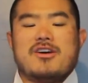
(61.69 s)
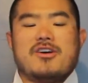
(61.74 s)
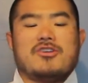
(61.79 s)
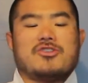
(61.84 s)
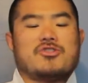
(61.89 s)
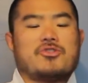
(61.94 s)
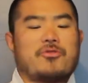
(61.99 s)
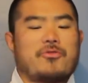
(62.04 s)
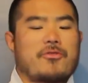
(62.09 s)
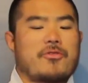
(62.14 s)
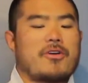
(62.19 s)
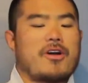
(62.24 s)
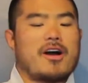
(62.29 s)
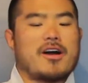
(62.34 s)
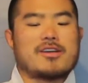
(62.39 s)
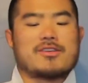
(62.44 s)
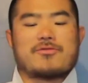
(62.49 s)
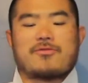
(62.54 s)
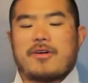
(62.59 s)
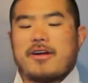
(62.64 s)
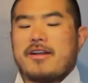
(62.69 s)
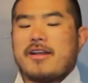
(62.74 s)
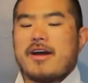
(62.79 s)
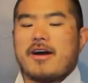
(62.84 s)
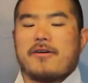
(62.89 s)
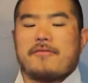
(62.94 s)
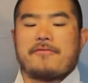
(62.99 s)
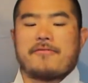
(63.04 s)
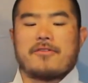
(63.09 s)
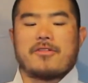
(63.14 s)
So for us right
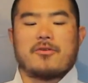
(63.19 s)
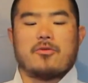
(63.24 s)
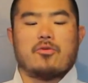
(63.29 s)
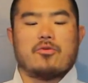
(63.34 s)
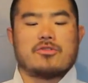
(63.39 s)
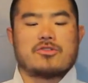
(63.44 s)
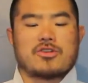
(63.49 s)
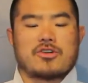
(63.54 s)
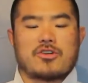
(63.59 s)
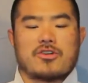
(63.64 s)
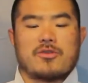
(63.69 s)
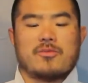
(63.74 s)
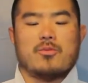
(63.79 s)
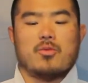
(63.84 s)
now, for the term